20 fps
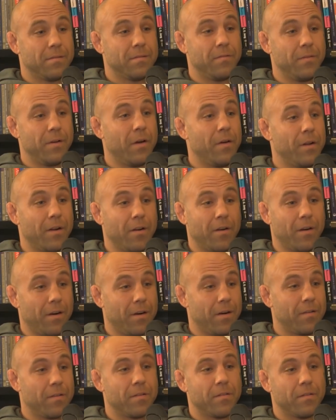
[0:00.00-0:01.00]
very
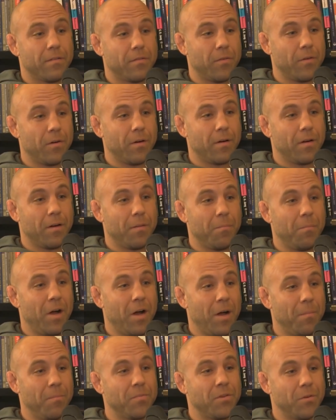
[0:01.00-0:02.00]
hard for a
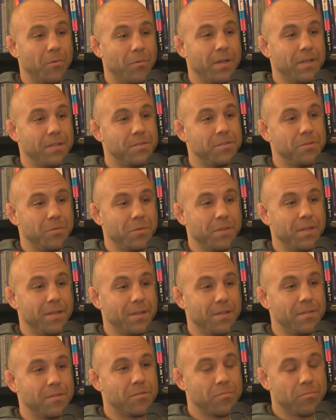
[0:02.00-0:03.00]
mom to raise two
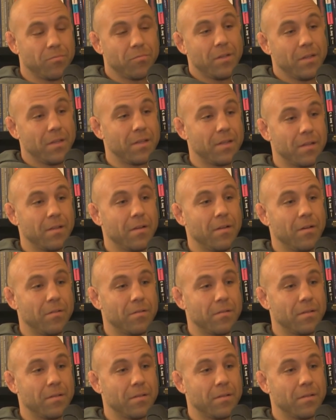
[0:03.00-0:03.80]
kids and really to, alone. You know,